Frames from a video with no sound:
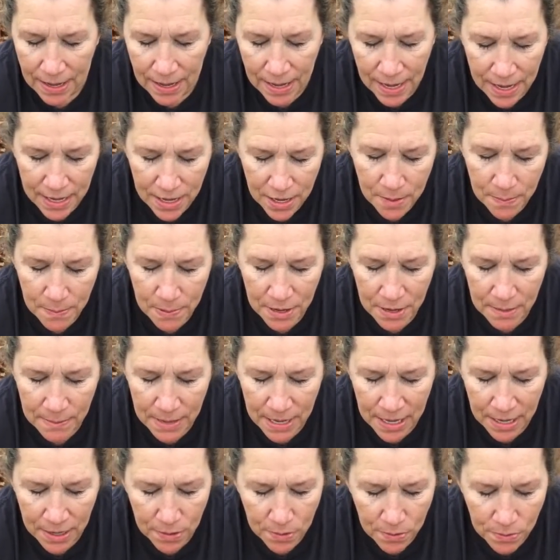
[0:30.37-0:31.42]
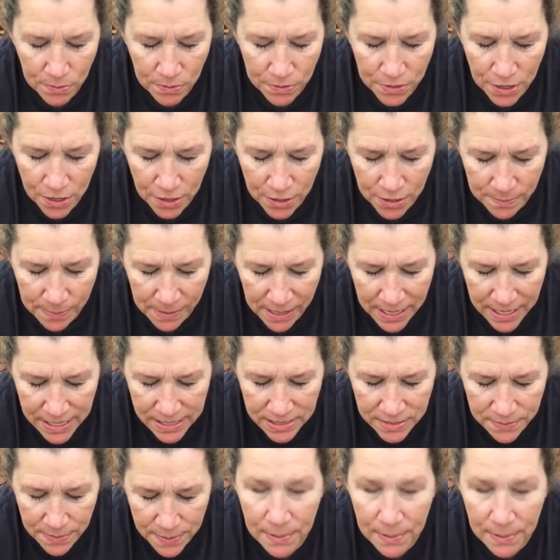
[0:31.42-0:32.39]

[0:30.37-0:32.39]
And you can put them in a cool, dark place.